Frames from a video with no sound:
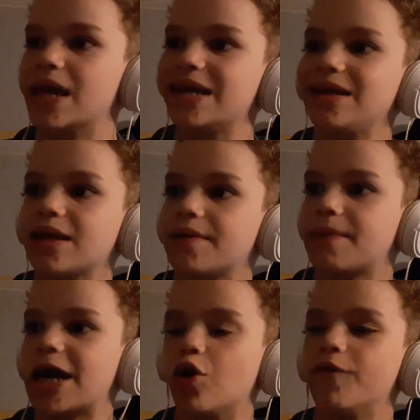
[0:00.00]
we and
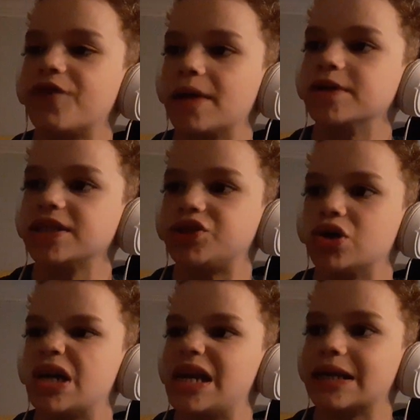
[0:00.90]
my whole family
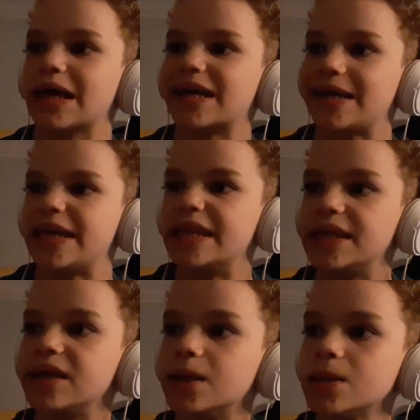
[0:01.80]
turned into like
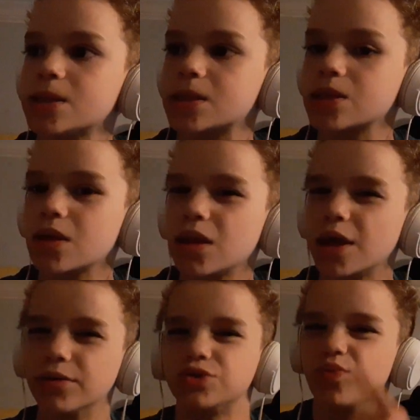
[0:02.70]
Indians.
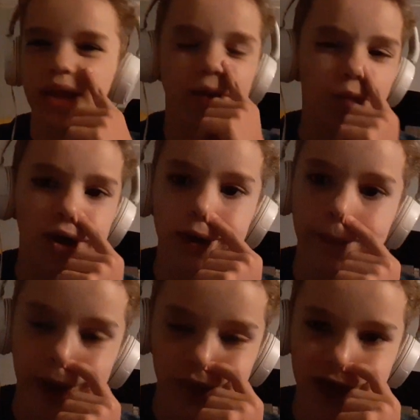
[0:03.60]
It was really weird,
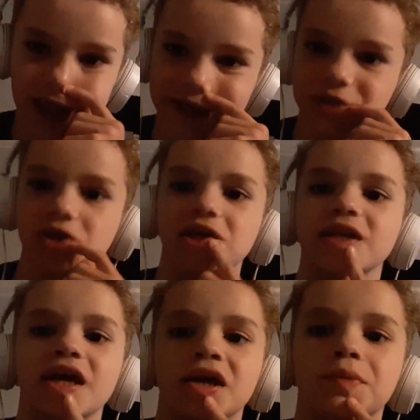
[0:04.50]
but we like took in
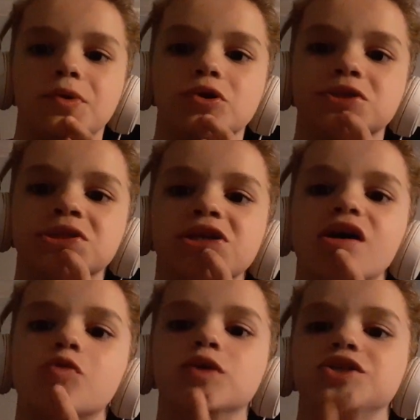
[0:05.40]
animals
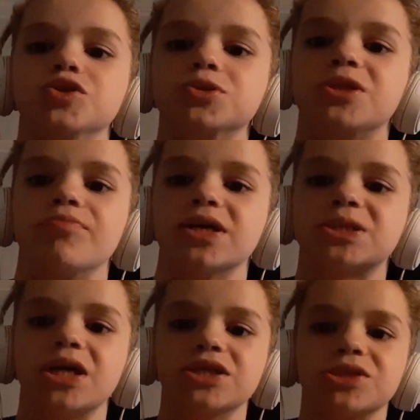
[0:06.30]
and we used them as
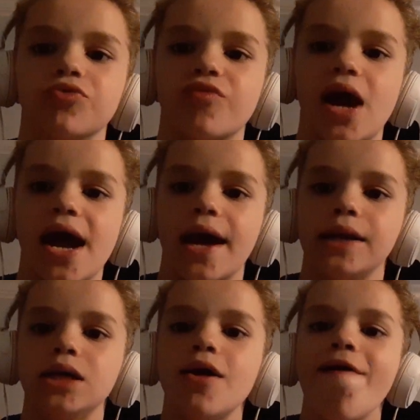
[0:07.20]
things to ride.